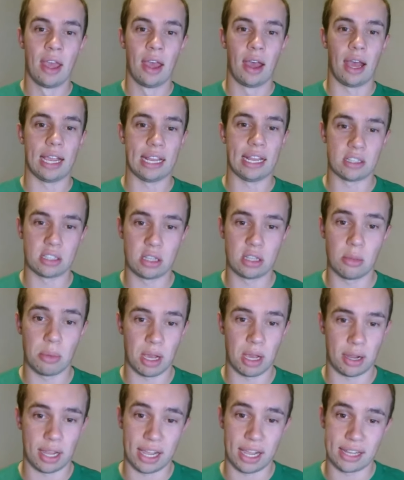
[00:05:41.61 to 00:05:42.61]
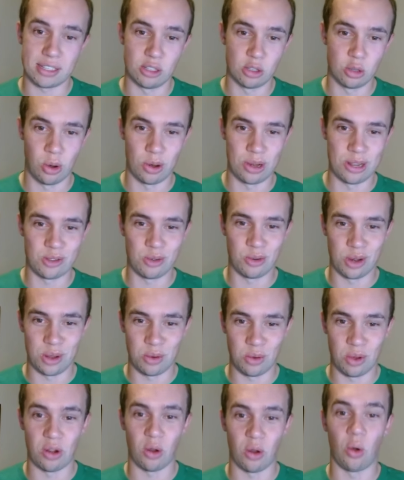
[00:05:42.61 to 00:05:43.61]
against the Buckeyes in
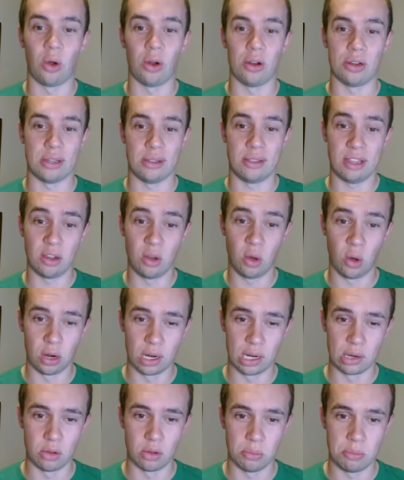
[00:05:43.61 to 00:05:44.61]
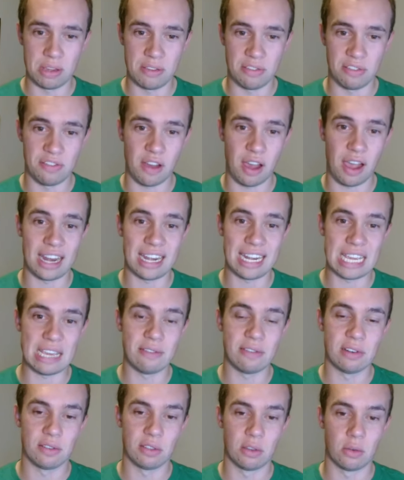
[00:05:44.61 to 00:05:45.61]
2021? Or do you think Oregon will be fine
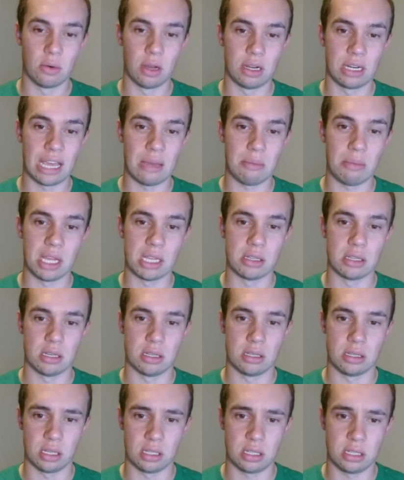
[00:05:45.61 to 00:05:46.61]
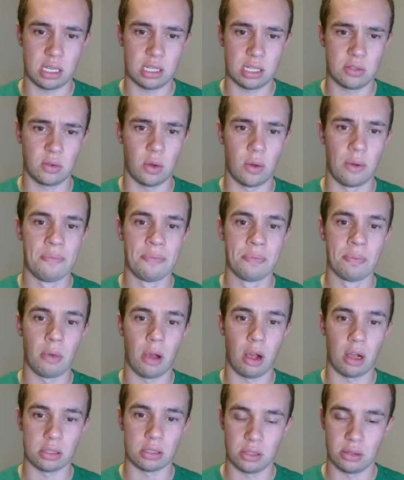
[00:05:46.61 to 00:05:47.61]
even if the run game isn't as successful?
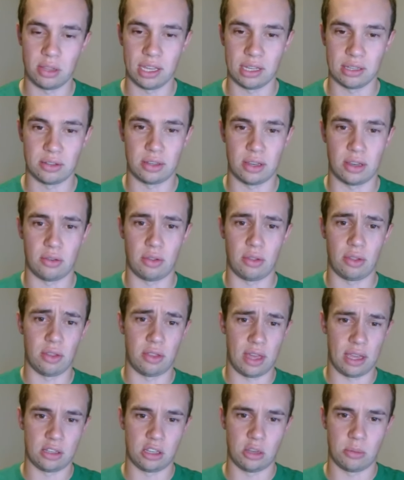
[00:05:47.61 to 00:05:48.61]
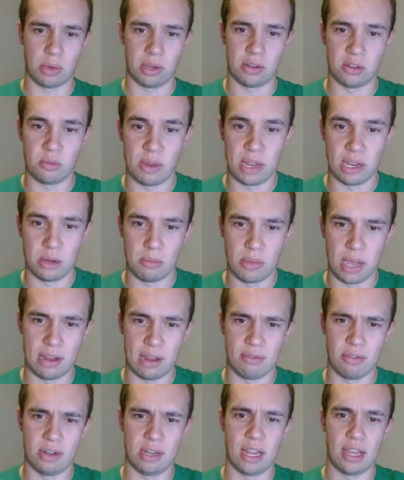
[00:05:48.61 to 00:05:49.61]
Also, thanks thanks so much for making my
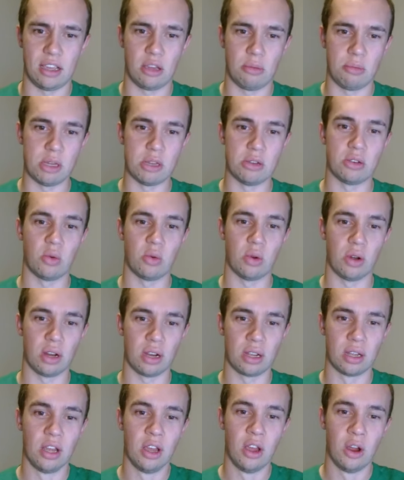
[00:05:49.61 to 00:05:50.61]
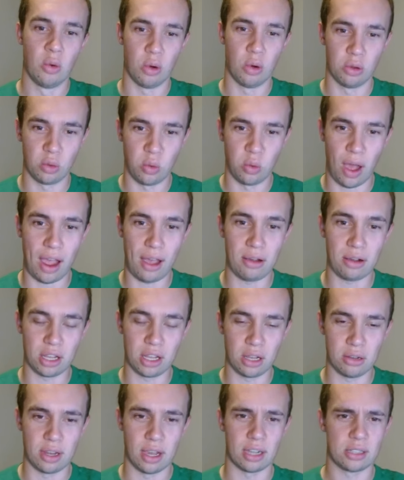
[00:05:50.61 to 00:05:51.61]
everyday commute to work worthwhile.
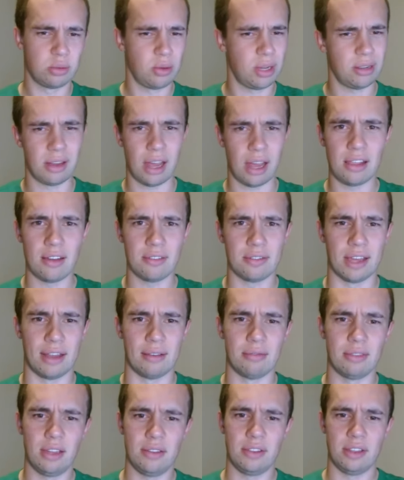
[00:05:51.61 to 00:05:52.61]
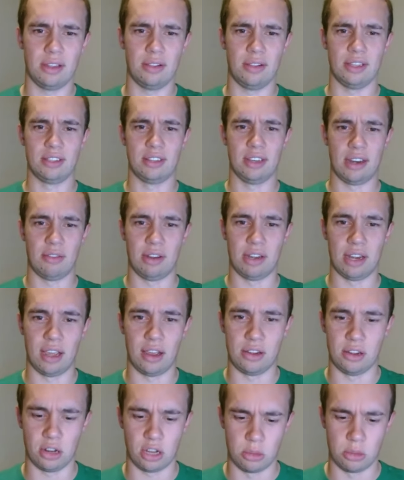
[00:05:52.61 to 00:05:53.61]
Go Ducks. Well, I love that. Love that you listen every day
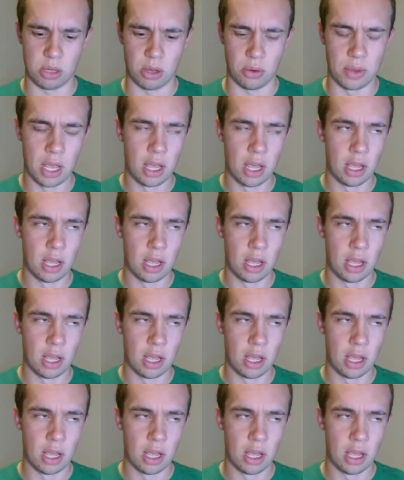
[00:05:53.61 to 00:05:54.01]
on your commute.